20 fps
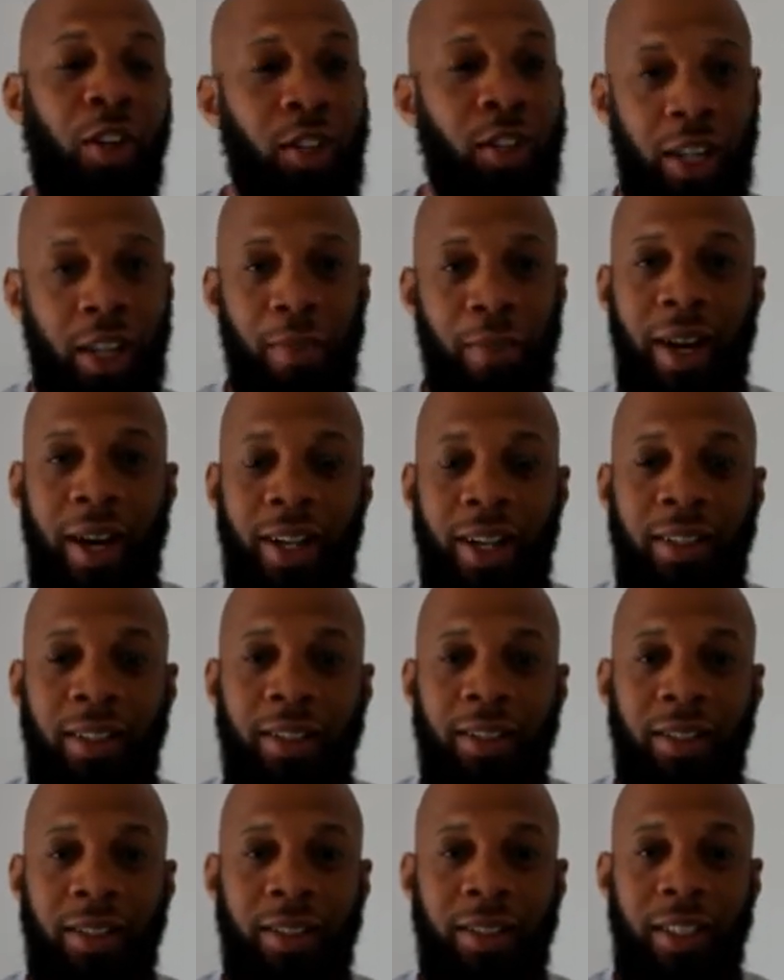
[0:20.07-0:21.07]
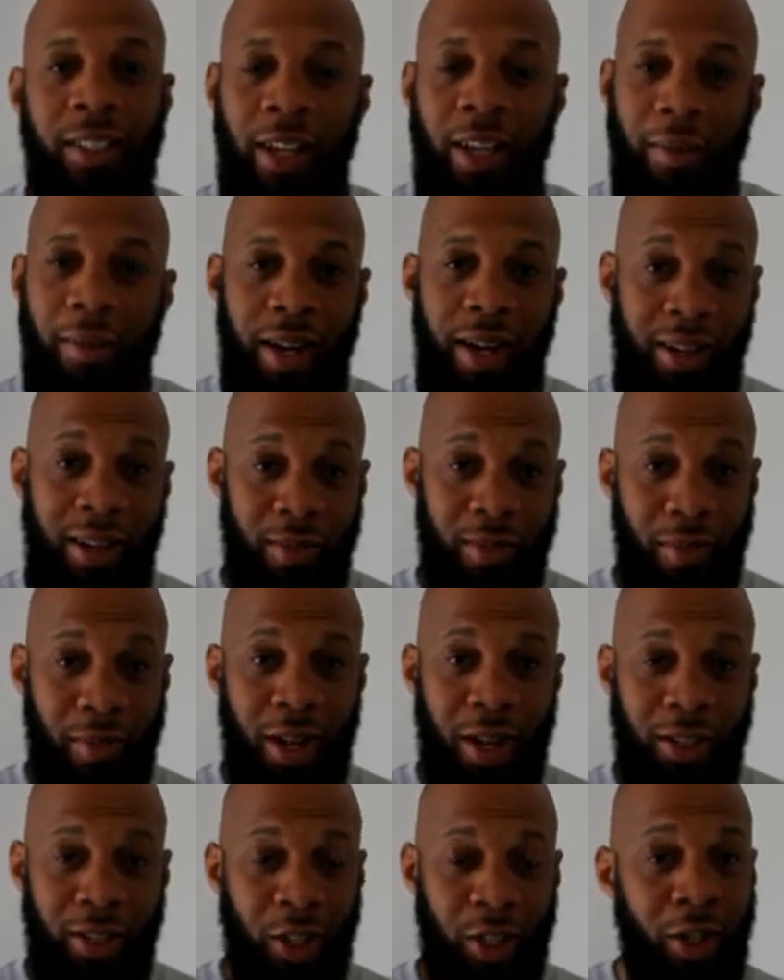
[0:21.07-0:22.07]
get
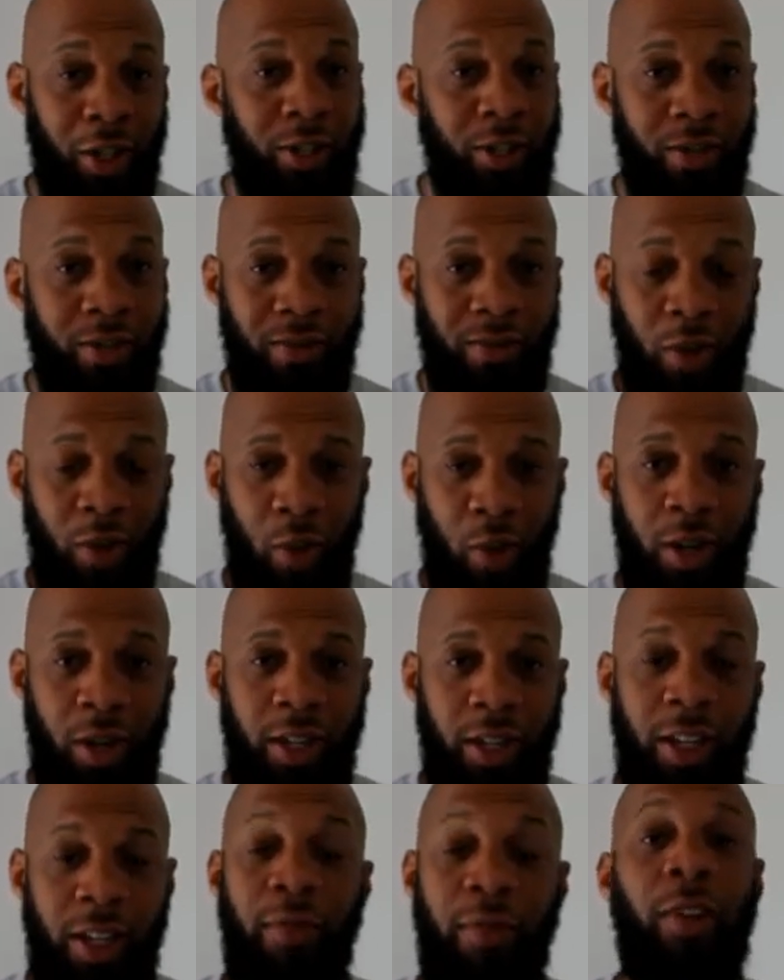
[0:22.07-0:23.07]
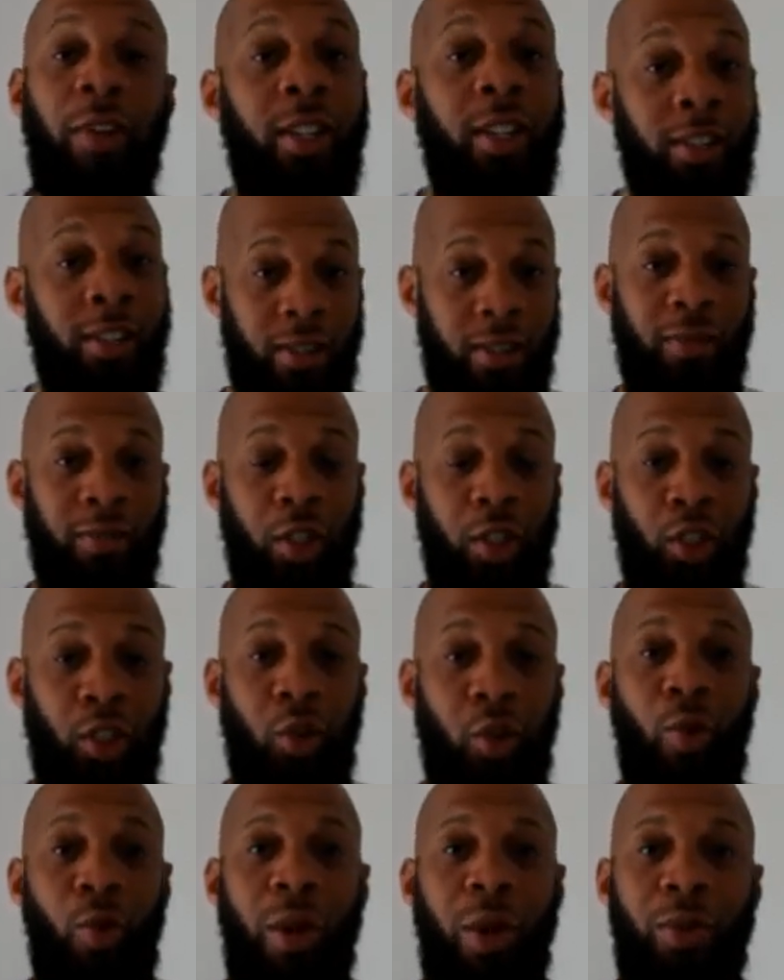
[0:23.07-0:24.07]
my shirt order done for the
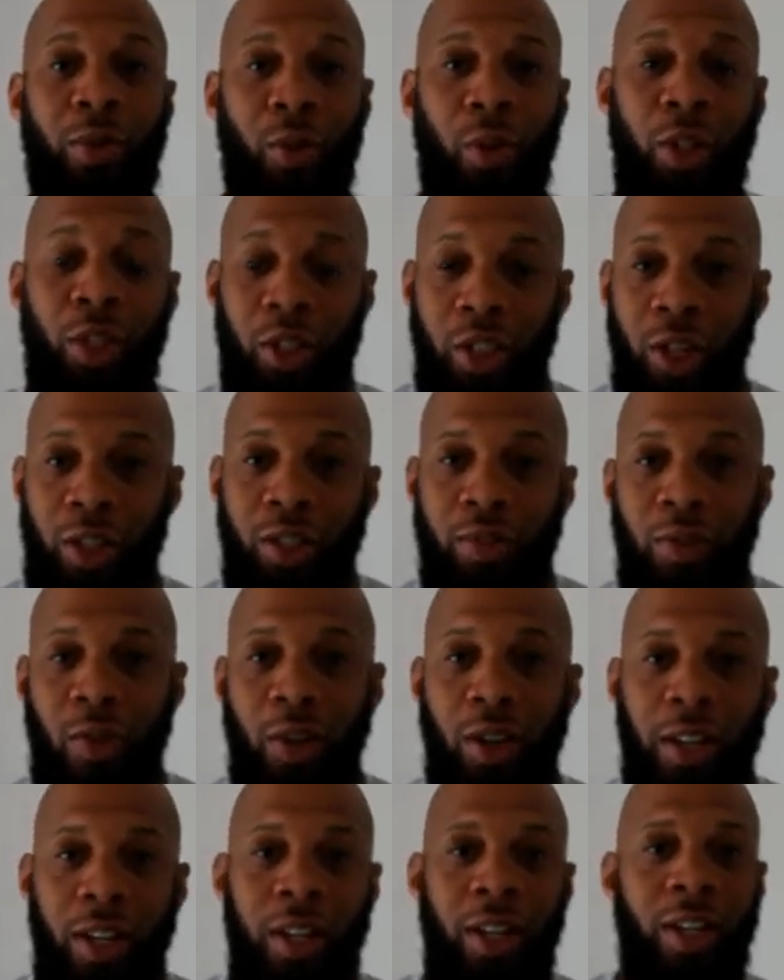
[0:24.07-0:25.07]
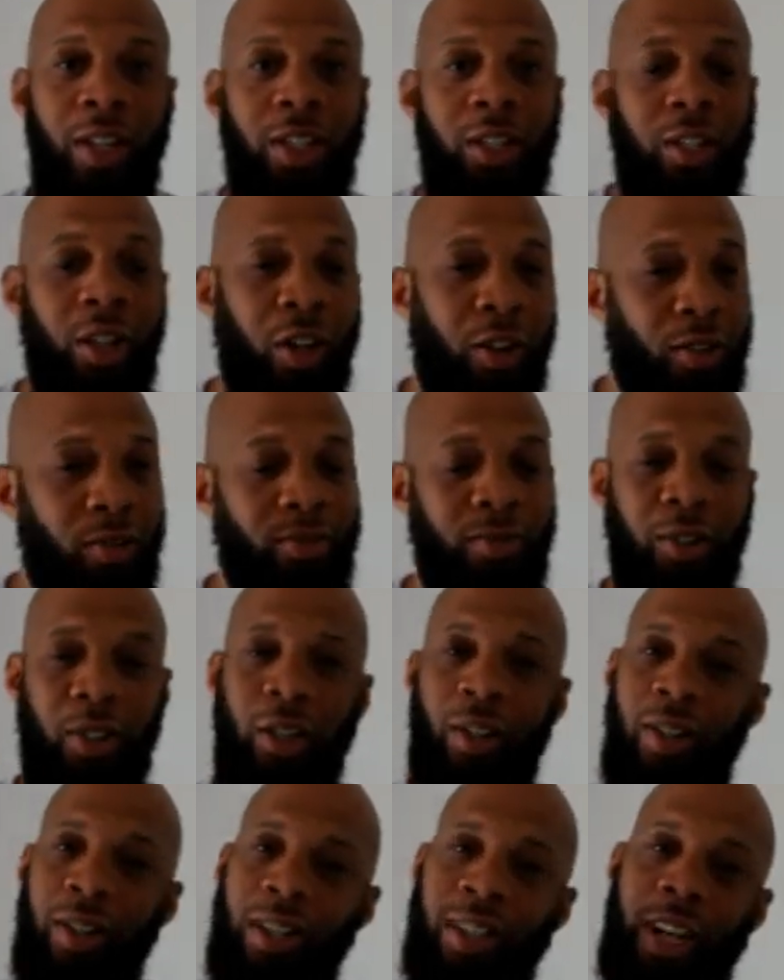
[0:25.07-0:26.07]
school I was doing the shirts for. So,
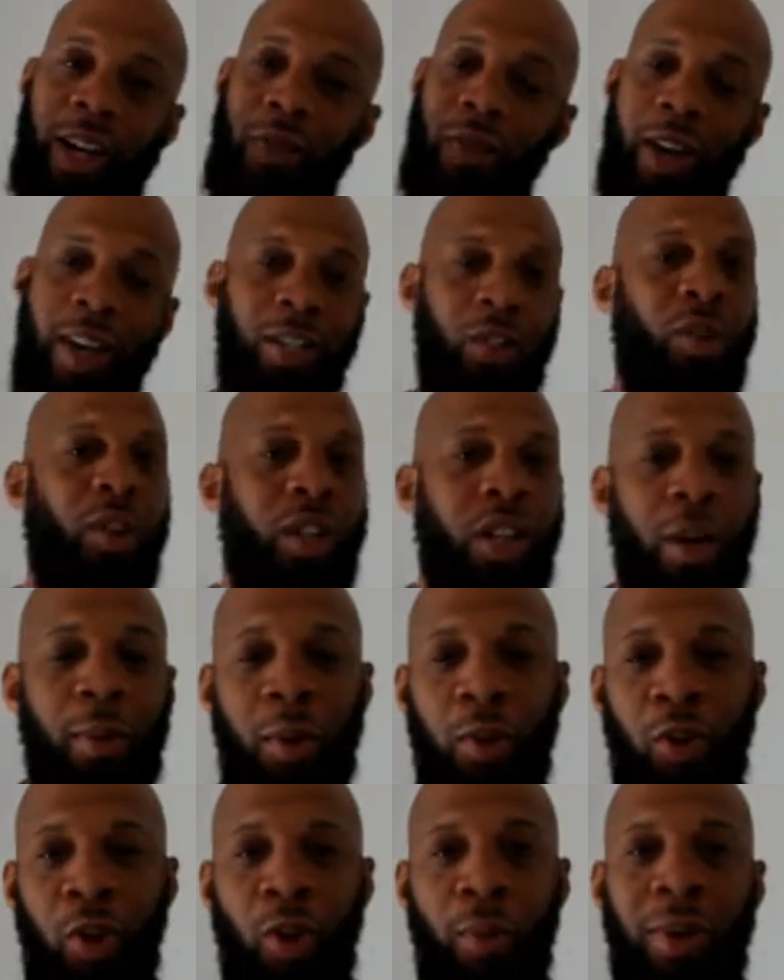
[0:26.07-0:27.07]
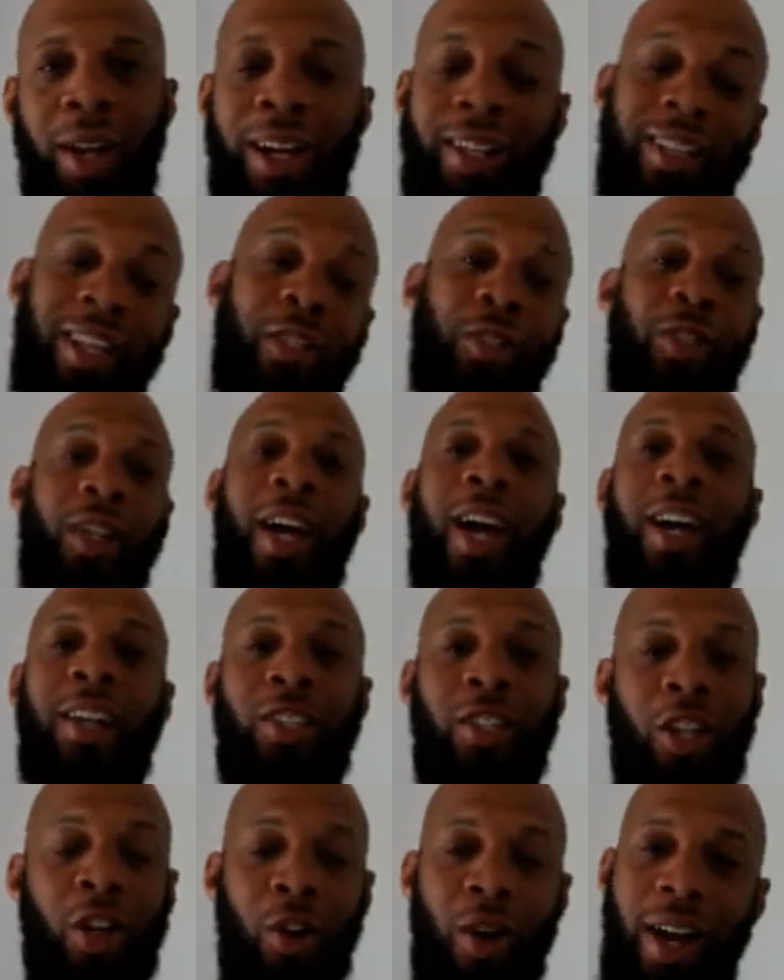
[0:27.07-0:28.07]
because I ran into a couple of roadblocks, as you
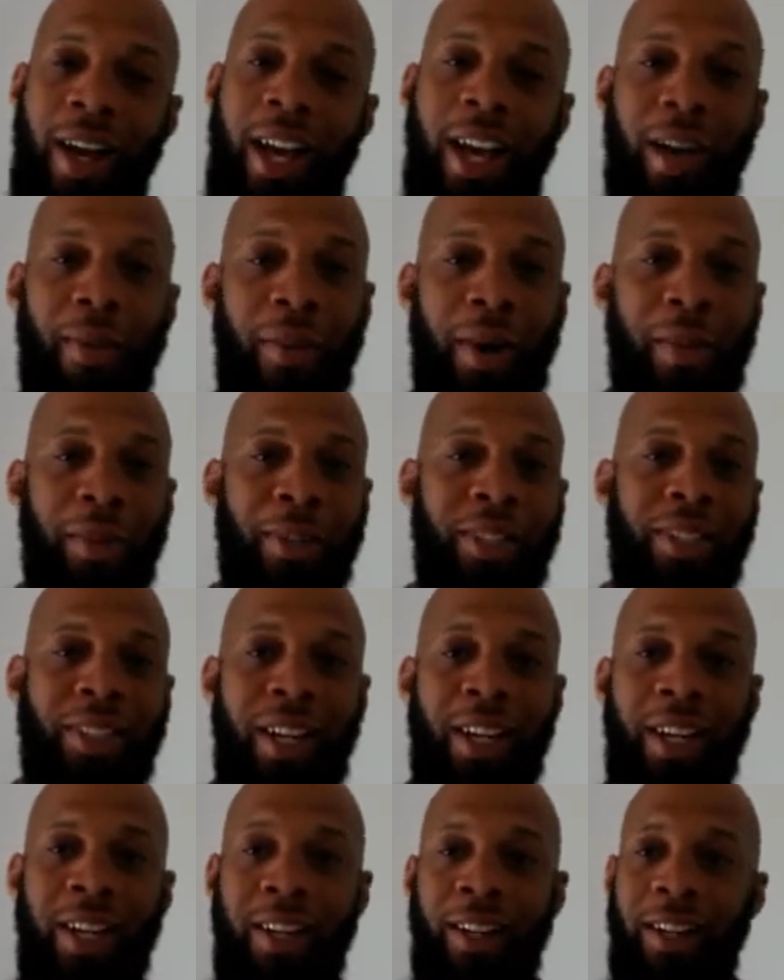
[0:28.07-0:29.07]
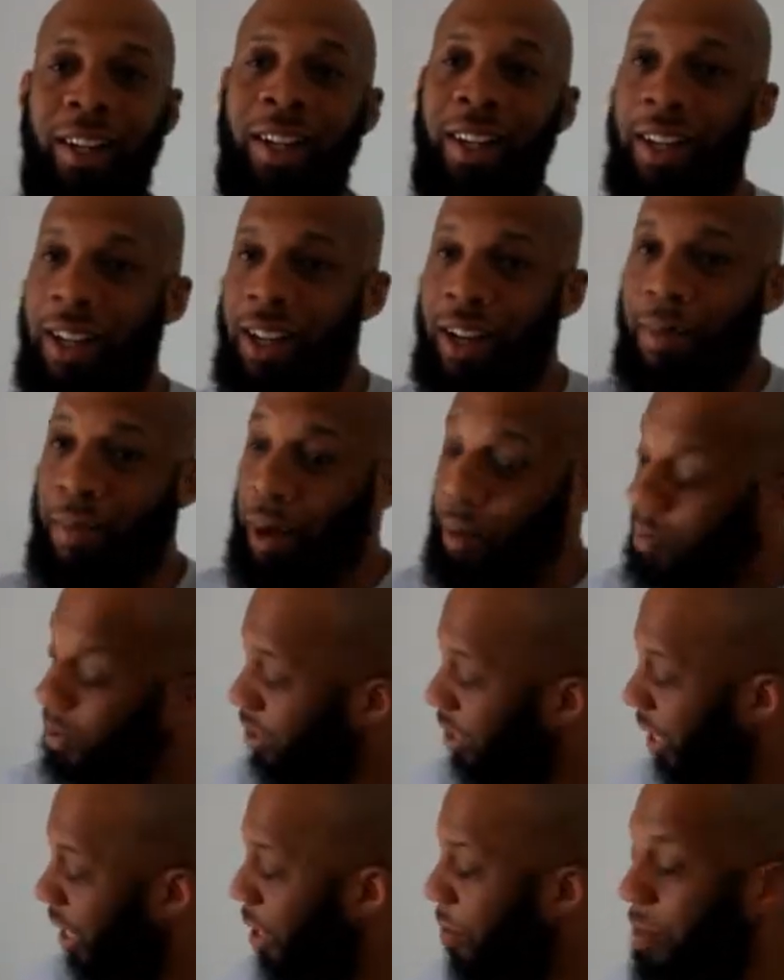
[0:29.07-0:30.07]
guys know. I had my machine
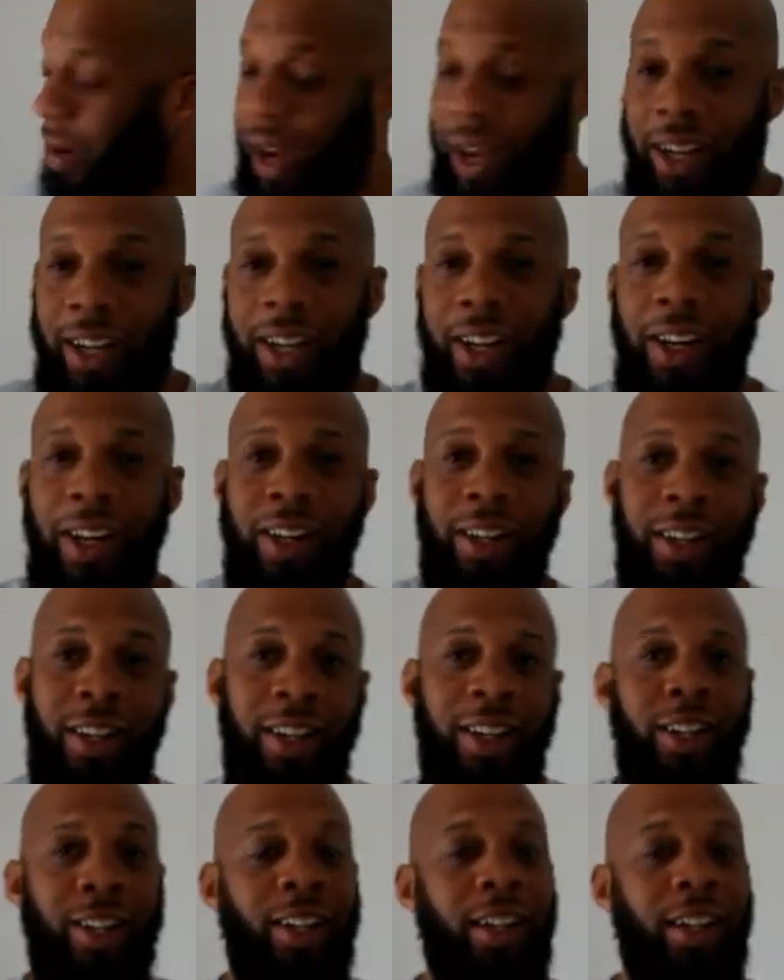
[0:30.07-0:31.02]
back here,